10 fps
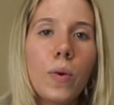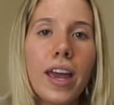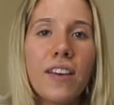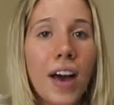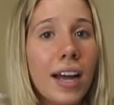
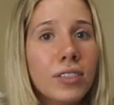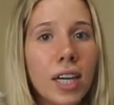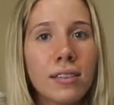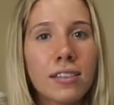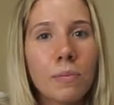If I've
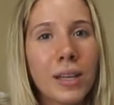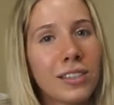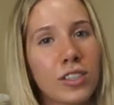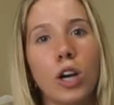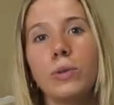done something
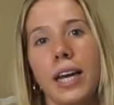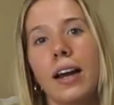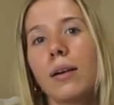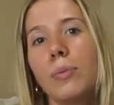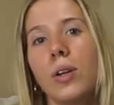so
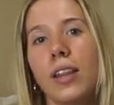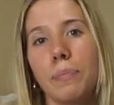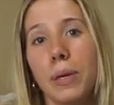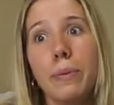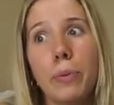terrible that
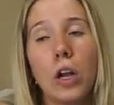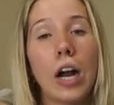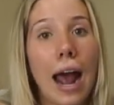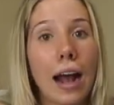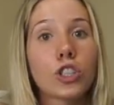people are
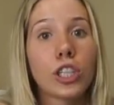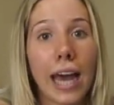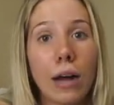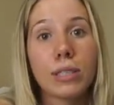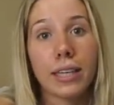actually
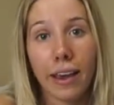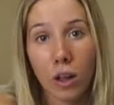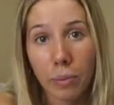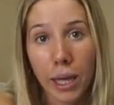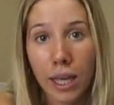out to kill
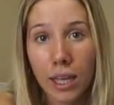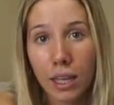me,